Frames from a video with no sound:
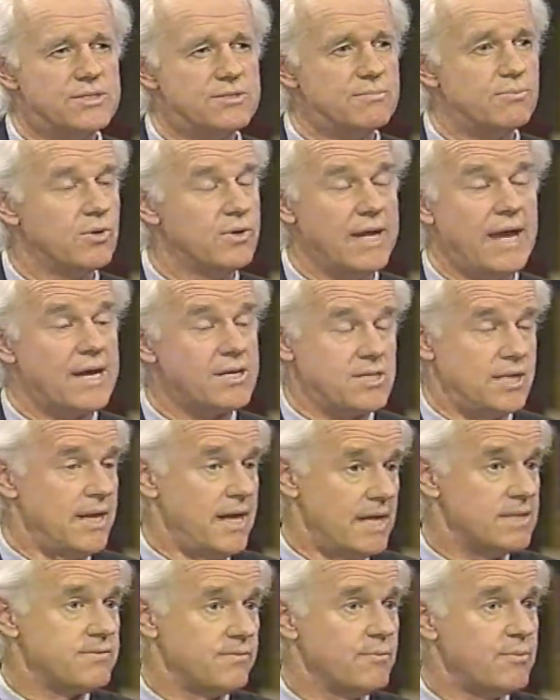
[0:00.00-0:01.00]
support.
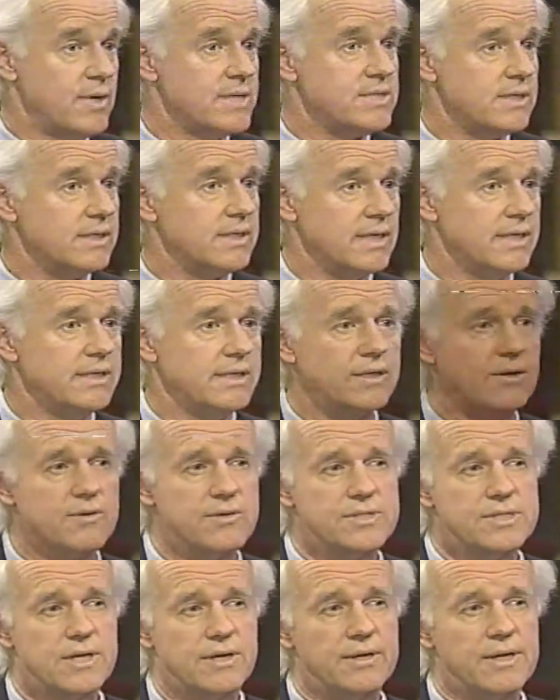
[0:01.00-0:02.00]
Actually, I asked for President Clinton to go
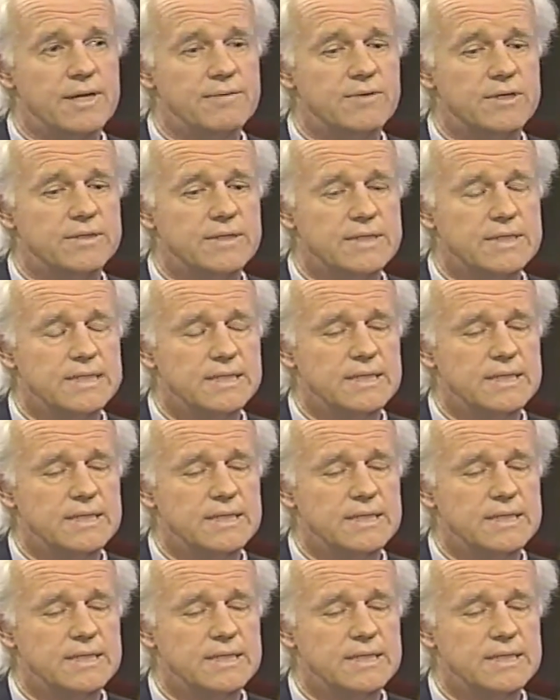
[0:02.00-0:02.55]
to Sarajevo.